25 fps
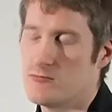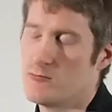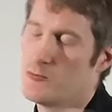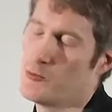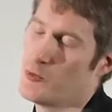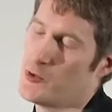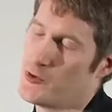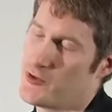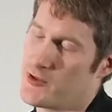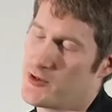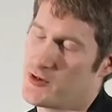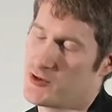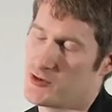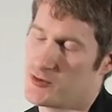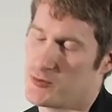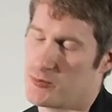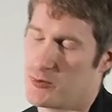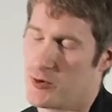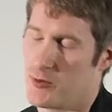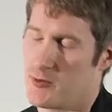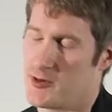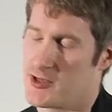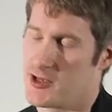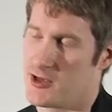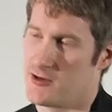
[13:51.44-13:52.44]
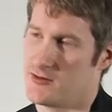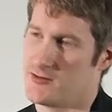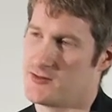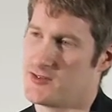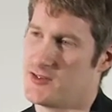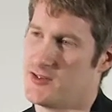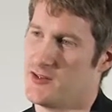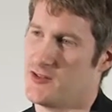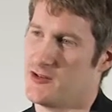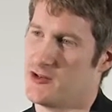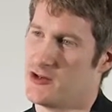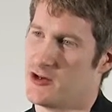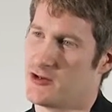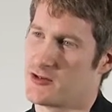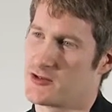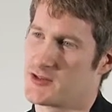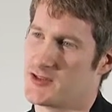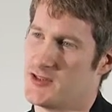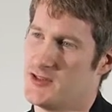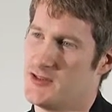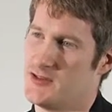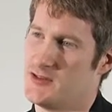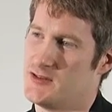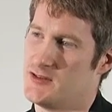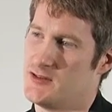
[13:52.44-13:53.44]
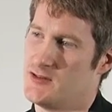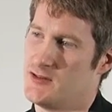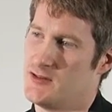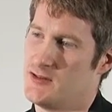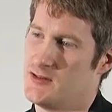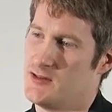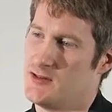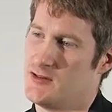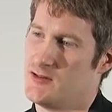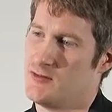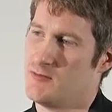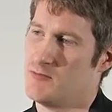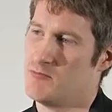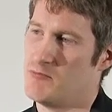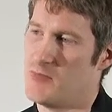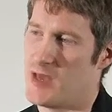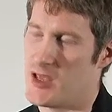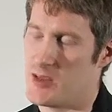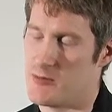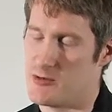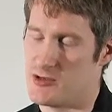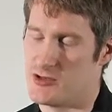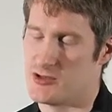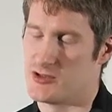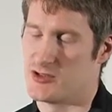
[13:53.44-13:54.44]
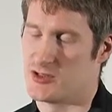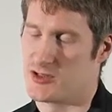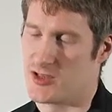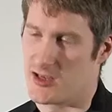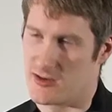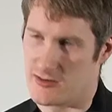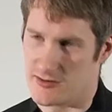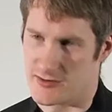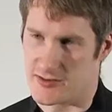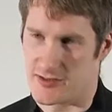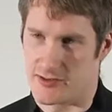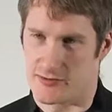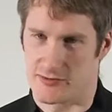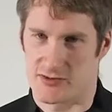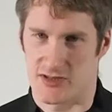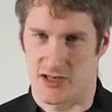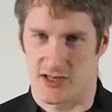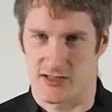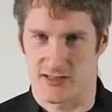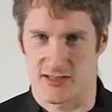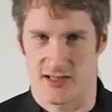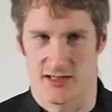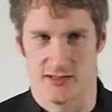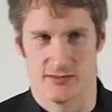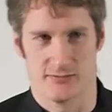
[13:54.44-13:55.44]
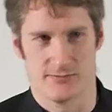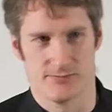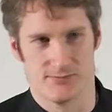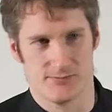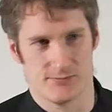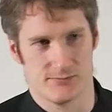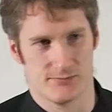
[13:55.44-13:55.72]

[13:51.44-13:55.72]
we think you should probably go and see the doctor. Maybe you should get yourself checked out.